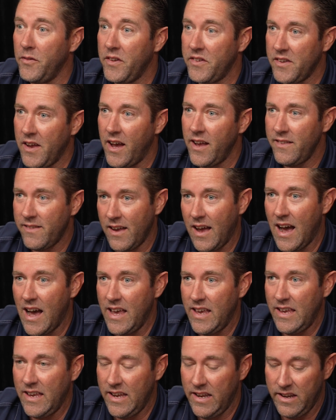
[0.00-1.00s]
Designs,
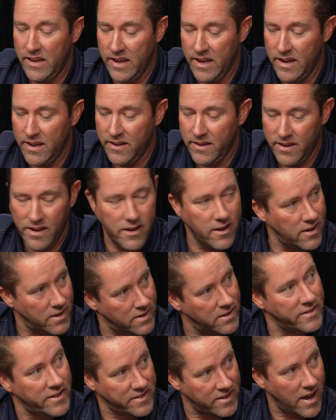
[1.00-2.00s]
IEED
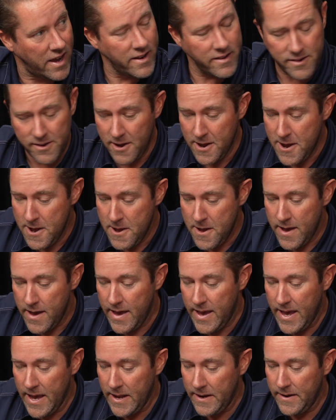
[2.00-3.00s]
Designs.
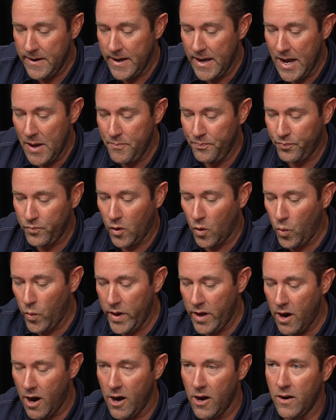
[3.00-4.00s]
And
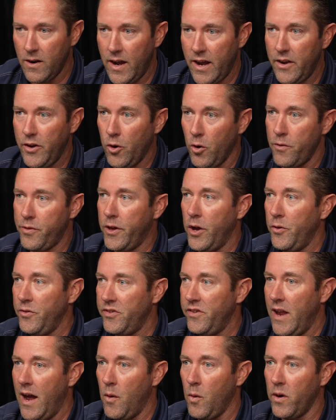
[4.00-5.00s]
we are North
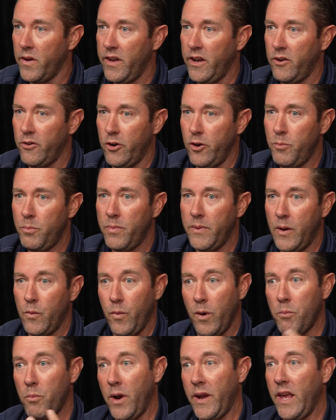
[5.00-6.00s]
Coast Networking Group, and
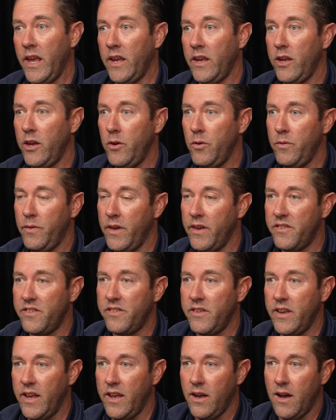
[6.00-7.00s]
we're bringing you
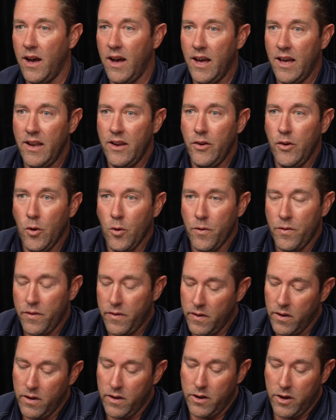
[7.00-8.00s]
this
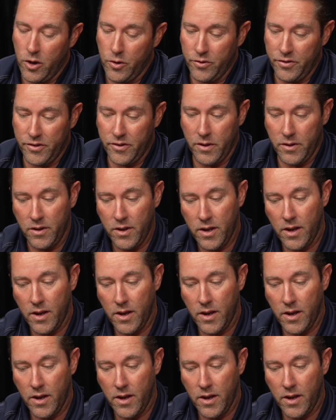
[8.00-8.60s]
North Coast